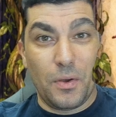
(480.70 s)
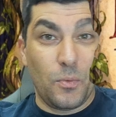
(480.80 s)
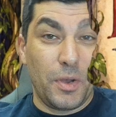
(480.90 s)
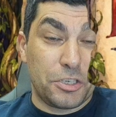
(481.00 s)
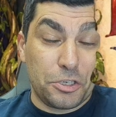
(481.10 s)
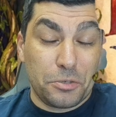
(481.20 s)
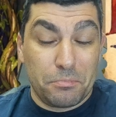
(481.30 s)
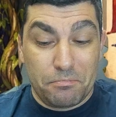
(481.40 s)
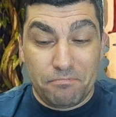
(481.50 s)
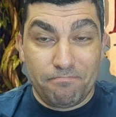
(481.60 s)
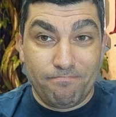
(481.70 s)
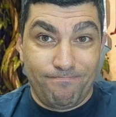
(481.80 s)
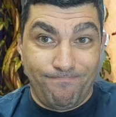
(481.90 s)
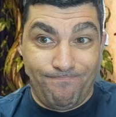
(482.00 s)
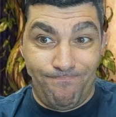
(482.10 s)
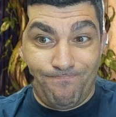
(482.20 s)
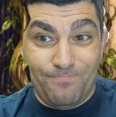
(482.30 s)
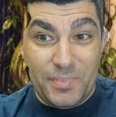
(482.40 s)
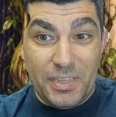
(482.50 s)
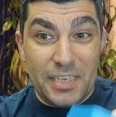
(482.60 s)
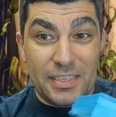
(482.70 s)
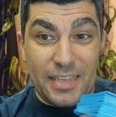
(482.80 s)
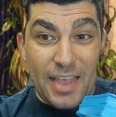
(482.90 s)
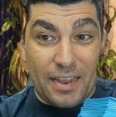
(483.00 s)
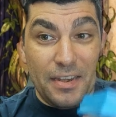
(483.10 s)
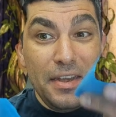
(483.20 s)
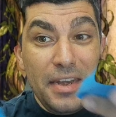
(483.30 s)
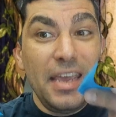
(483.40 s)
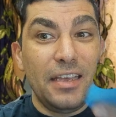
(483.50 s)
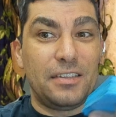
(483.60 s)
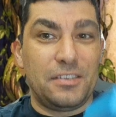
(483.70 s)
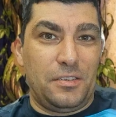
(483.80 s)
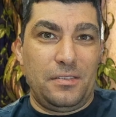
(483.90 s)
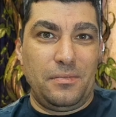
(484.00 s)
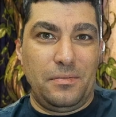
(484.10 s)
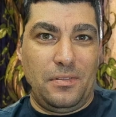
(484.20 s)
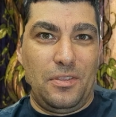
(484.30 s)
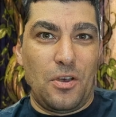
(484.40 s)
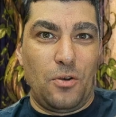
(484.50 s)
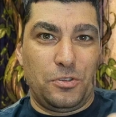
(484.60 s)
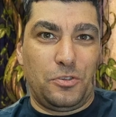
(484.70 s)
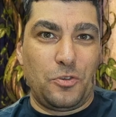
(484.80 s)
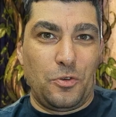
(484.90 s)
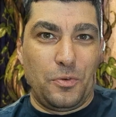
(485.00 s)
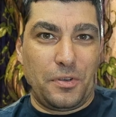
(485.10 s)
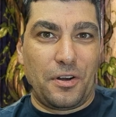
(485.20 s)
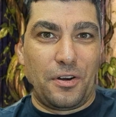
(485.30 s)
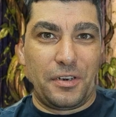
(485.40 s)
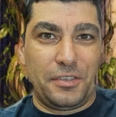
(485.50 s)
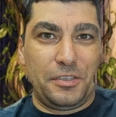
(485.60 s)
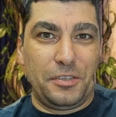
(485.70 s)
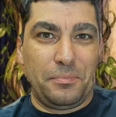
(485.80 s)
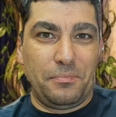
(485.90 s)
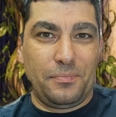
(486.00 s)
which this deck needs those 2 cards.